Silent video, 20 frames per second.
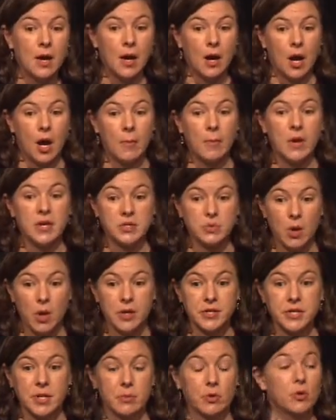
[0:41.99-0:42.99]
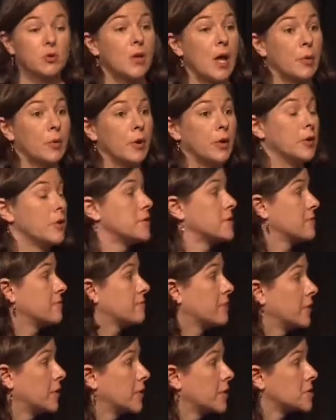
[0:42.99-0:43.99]
as well as a number of collaborators and
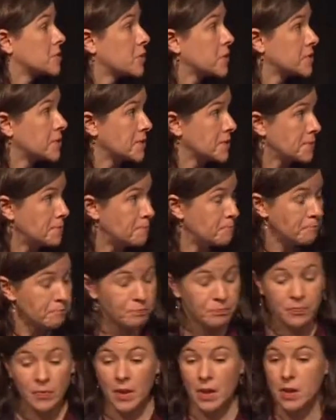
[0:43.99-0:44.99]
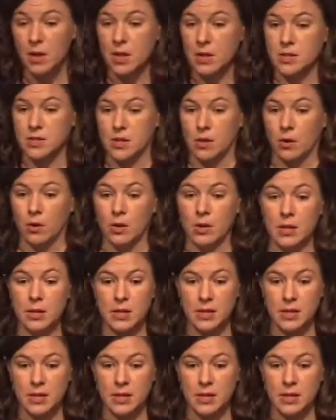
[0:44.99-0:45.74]
funding sources. So